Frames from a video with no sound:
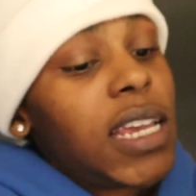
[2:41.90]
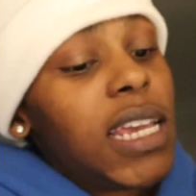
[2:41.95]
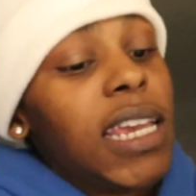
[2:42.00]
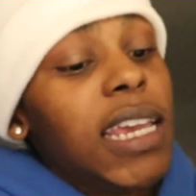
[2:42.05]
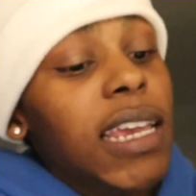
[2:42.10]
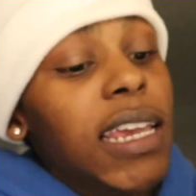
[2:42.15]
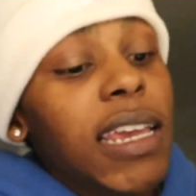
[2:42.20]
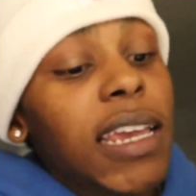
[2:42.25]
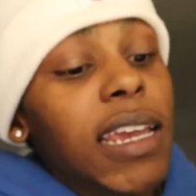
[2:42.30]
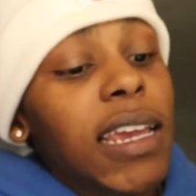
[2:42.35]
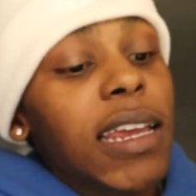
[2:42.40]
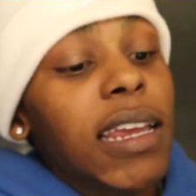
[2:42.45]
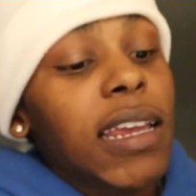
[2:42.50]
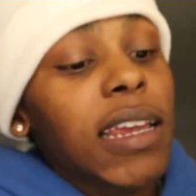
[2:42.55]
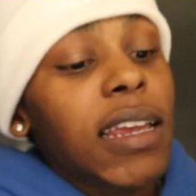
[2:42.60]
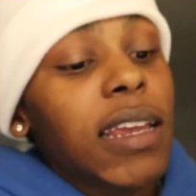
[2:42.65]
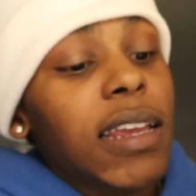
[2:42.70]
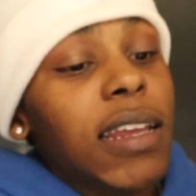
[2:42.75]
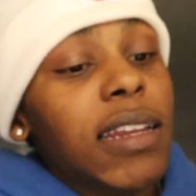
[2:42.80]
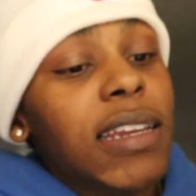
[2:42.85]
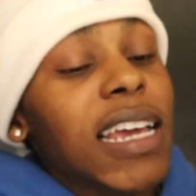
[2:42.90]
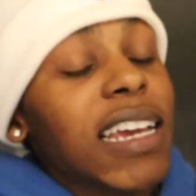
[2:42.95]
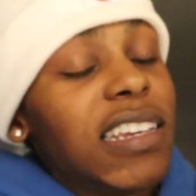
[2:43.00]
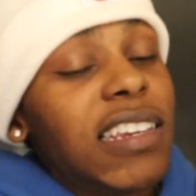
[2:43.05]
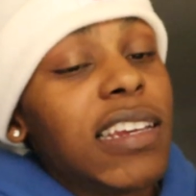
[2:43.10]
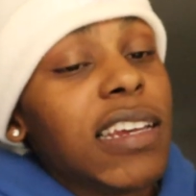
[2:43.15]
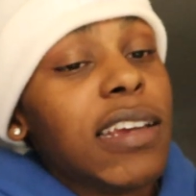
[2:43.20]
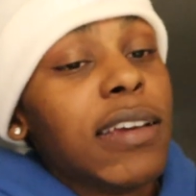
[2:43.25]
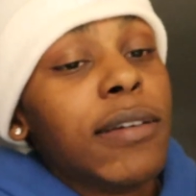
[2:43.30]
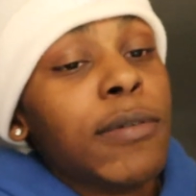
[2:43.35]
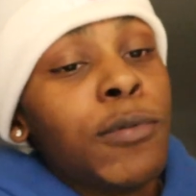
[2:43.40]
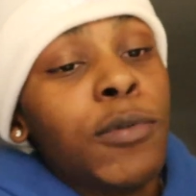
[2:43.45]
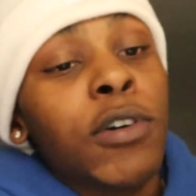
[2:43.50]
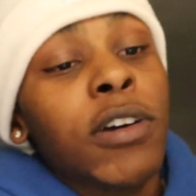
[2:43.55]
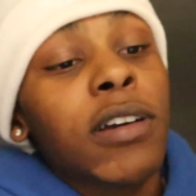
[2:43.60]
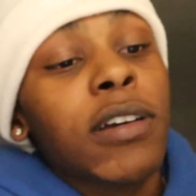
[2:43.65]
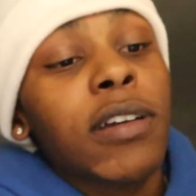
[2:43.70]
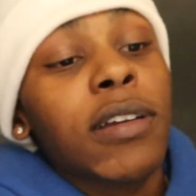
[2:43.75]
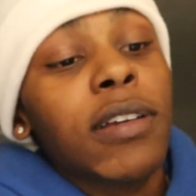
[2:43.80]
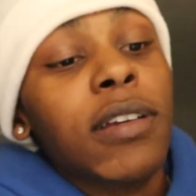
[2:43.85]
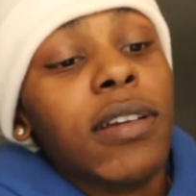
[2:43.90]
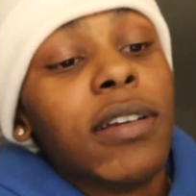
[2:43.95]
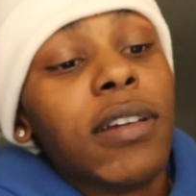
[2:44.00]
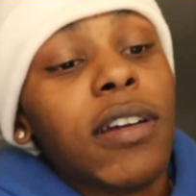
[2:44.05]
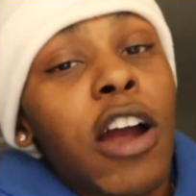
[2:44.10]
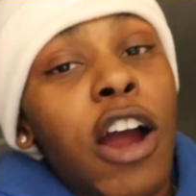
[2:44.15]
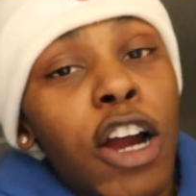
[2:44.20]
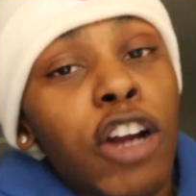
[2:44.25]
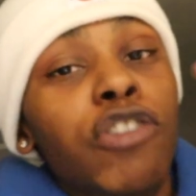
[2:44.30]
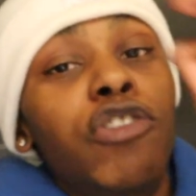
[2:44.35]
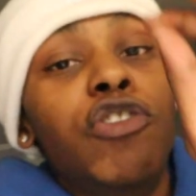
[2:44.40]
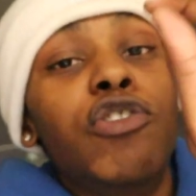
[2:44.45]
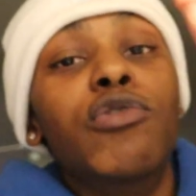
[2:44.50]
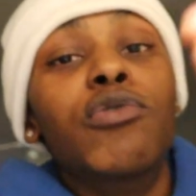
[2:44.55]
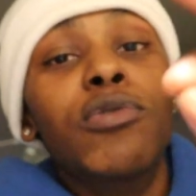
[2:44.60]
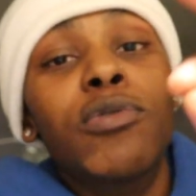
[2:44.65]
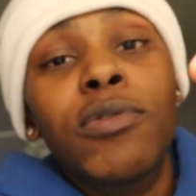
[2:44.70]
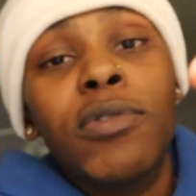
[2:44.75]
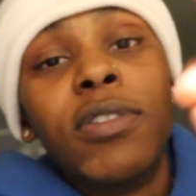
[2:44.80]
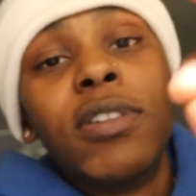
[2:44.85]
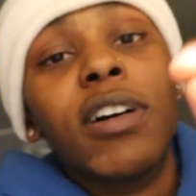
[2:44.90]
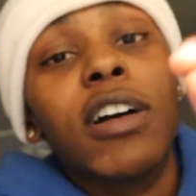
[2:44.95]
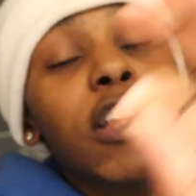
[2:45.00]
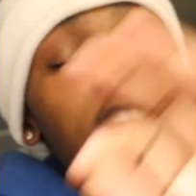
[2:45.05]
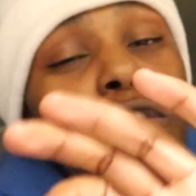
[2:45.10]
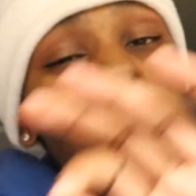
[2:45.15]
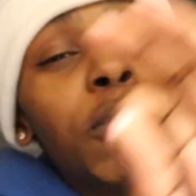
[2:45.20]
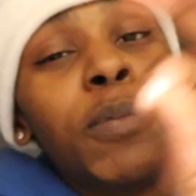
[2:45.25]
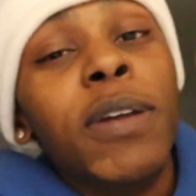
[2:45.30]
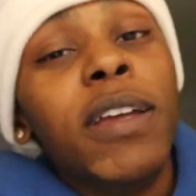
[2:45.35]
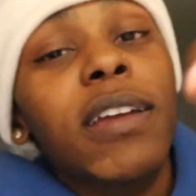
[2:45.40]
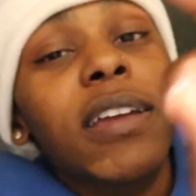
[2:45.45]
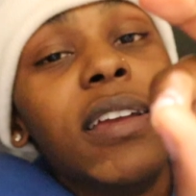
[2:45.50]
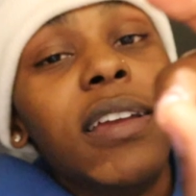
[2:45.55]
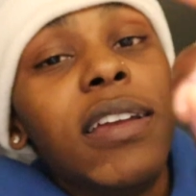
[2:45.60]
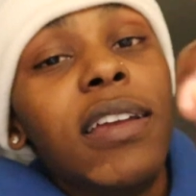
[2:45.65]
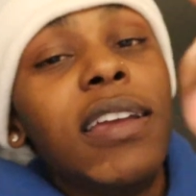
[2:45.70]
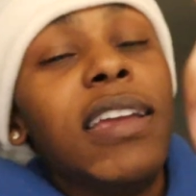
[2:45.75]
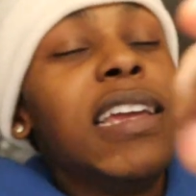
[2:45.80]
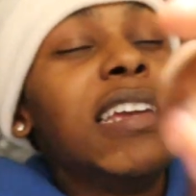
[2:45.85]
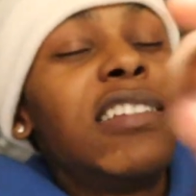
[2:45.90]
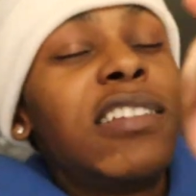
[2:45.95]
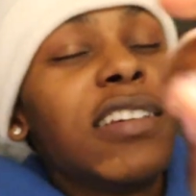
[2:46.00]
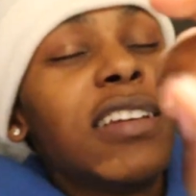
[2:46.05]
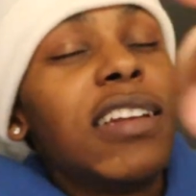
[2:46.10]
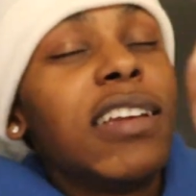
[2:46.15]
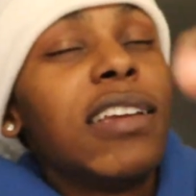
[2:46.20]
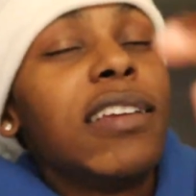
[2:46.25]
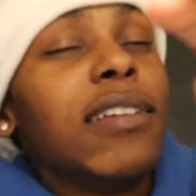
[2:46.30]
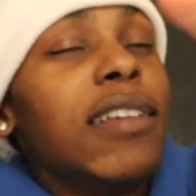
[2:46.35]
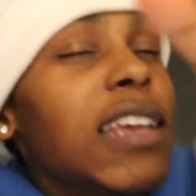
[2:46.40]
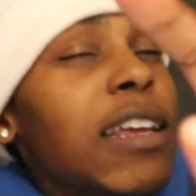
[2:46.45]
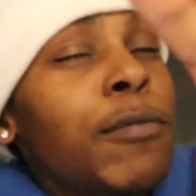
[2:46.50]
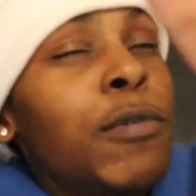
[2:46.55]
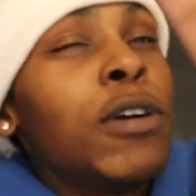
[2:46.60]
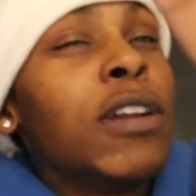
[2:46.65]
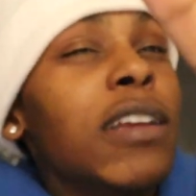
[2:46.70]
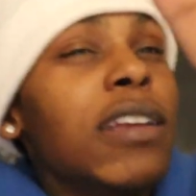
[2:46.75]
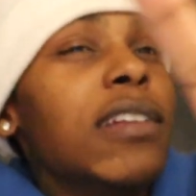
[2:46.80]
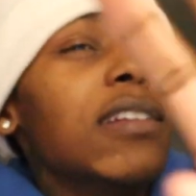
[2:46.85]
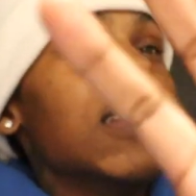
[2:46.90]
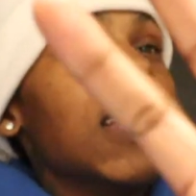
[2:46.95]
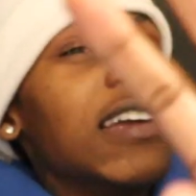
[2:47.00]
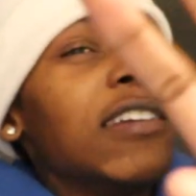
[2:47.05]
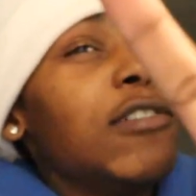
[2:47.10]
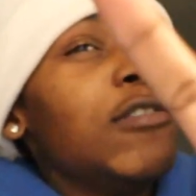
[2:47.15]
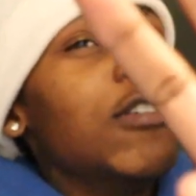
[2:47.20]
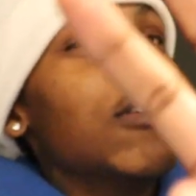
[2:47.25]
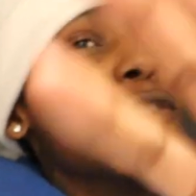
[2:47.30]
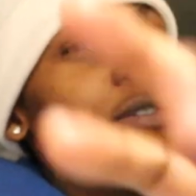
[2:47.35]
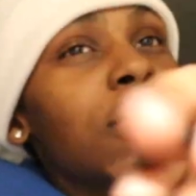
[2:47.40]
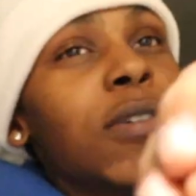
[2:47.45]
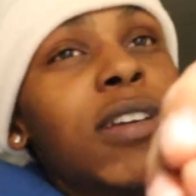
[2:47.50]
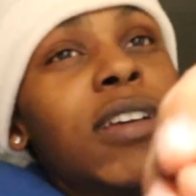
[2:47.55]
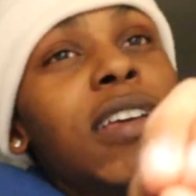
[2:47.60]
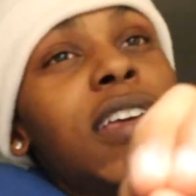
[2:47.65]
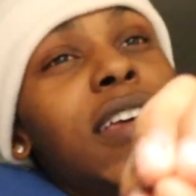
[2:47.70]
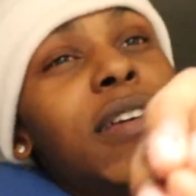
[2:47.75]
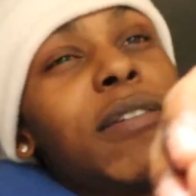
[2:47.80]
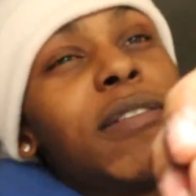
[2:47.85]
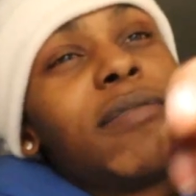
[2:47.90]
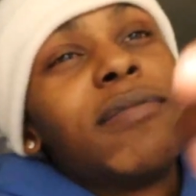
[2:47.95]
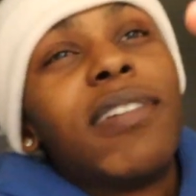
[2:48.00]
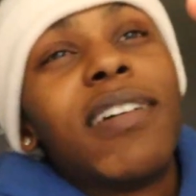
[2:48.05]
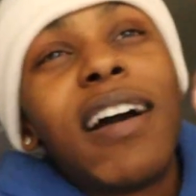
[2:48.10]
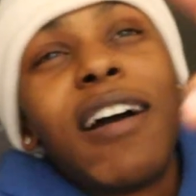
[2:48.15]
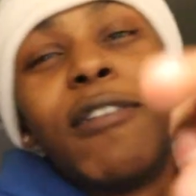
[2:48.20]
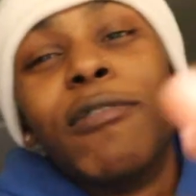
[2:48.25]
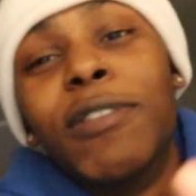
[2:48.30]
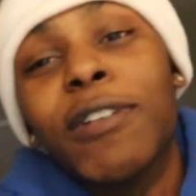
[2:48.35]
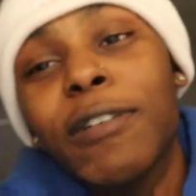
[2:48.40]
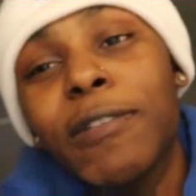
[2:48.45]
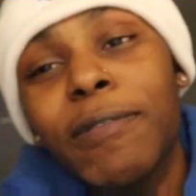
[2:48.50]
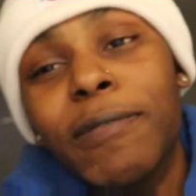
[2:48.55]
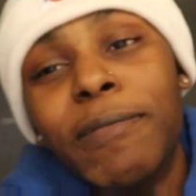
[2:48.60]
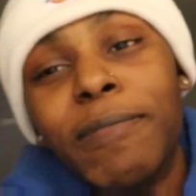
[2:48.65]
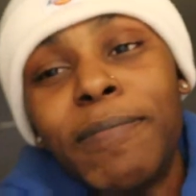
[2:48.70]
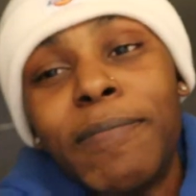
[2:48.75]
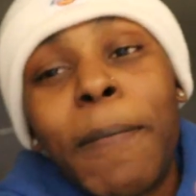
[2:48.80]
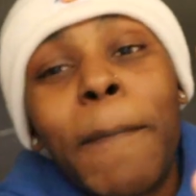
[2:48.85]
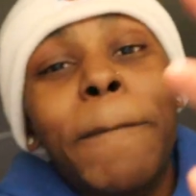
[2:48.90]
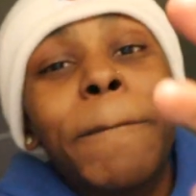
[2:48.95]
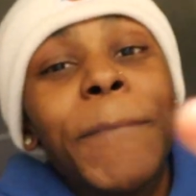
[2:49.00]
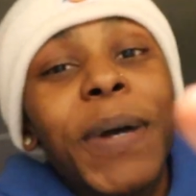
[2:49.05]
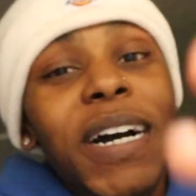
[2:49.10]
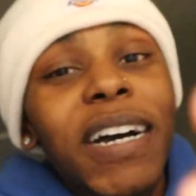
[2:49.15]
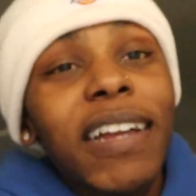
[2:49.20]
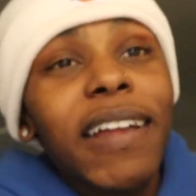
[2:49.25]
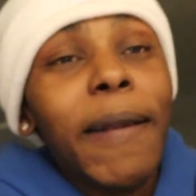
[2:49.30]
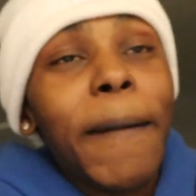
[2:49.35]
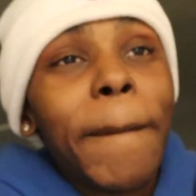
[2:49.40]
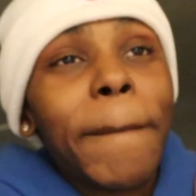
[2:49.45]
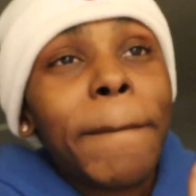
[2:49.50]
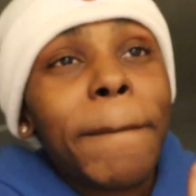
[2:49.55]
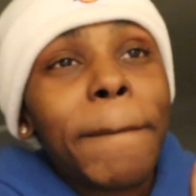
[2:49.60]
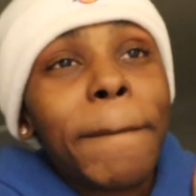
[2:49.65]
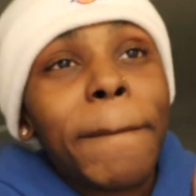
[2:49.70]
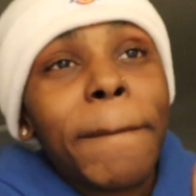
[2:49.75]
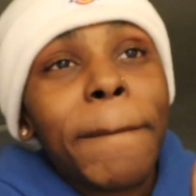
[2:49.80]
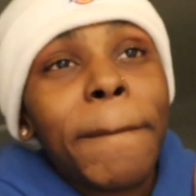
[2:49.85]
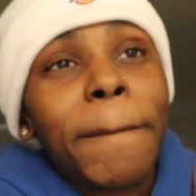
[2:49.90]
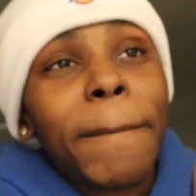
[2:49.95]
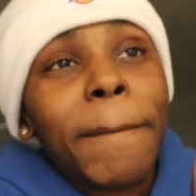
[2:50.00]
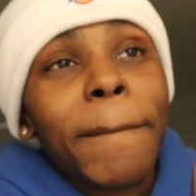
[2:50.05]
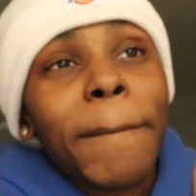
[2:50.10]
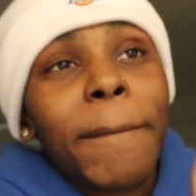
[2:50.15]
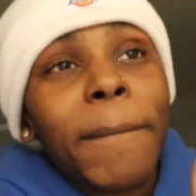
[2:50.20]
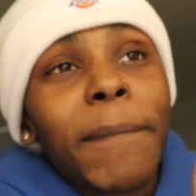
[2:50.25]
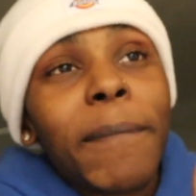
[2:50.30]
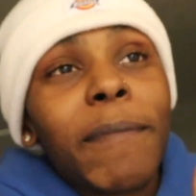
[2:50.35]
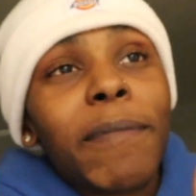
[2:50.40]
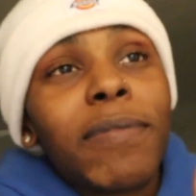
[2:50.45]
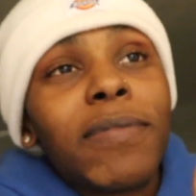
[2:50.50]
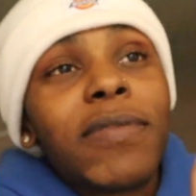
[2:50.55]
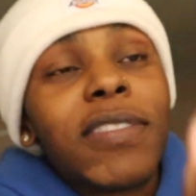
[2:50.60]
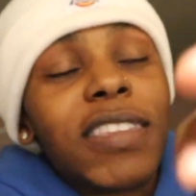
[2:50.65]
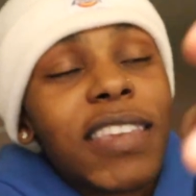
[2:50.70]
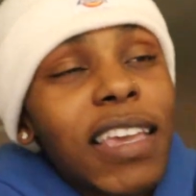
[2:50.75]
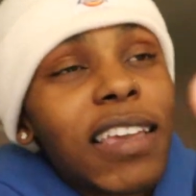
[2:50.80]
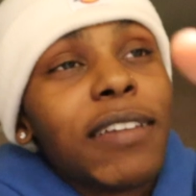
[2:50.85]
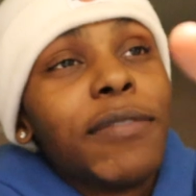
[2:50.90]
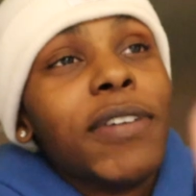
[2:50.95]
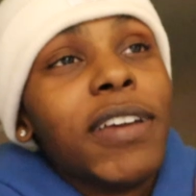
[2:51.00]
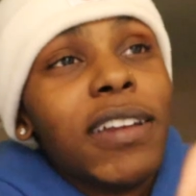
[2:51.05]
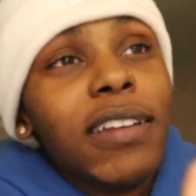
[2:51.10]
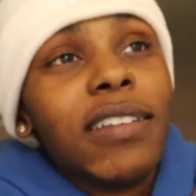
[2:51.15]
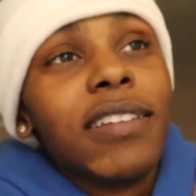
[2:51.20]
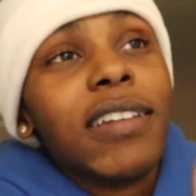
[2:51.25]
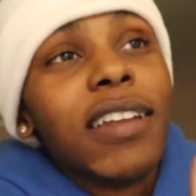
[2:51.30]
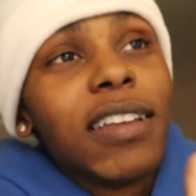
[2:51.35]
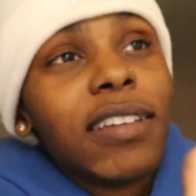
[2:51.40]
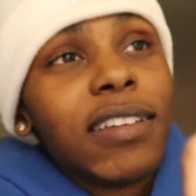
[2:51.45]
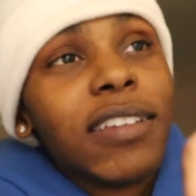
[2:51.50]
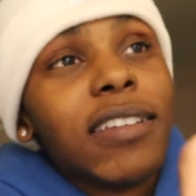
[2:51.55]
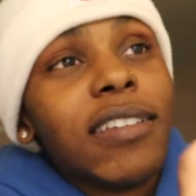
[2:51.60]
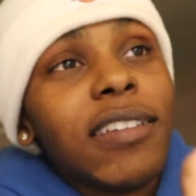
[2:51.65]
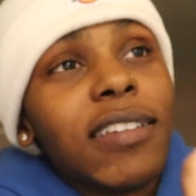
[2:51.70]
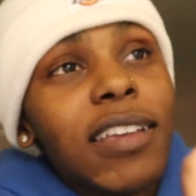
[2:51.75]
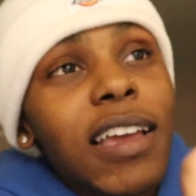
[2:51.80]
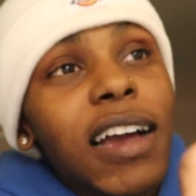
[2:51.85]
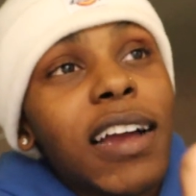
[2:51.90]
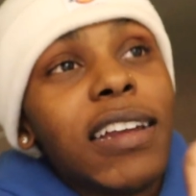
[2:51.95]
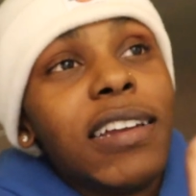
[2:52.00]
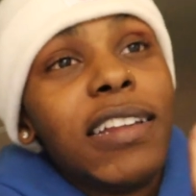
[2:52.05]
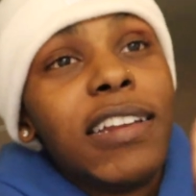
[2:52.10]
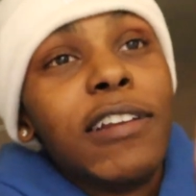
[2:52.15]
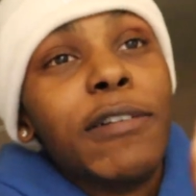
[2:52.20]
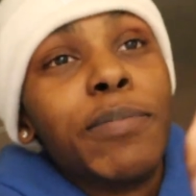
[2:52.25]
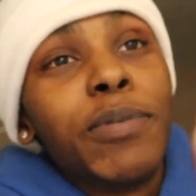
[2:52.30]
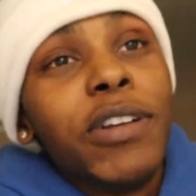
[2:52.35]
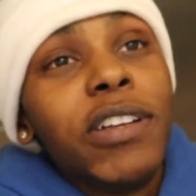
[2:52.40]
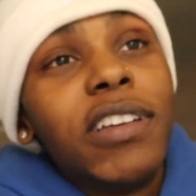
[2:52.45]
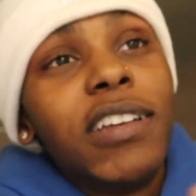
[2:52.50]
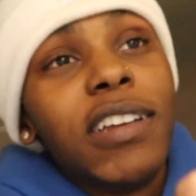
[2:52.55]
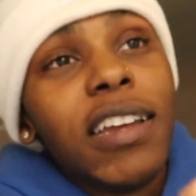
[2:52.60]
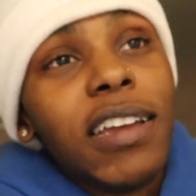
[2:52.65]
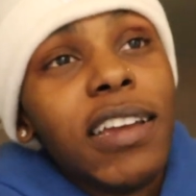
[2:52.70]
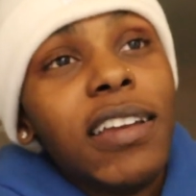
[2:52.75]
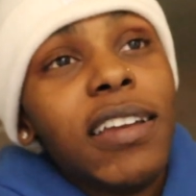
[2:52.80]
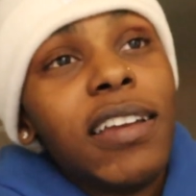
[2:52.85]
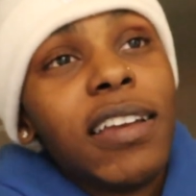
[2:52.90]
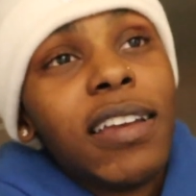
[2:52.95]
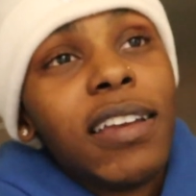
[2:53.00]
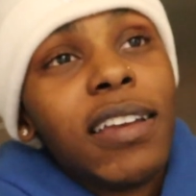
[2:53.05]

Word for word: And that shit would hurt you a little bit. It shouldn't it wouldn't like, you know, I don't know. But take advantage of that shit. Y'all need to appreciate